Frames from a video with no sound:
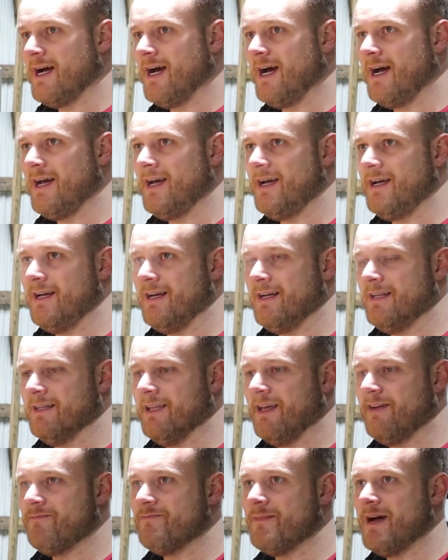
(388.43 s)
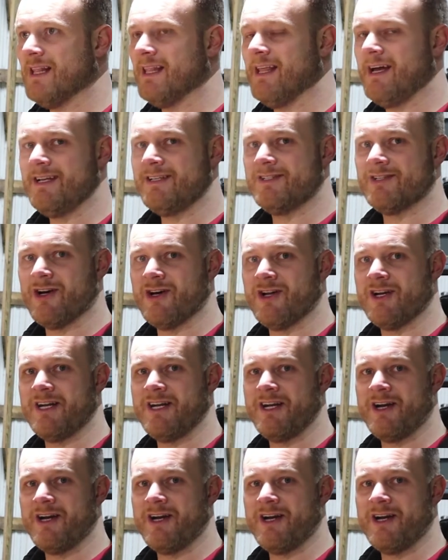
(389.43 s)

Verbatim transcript: I uh, left my lights on in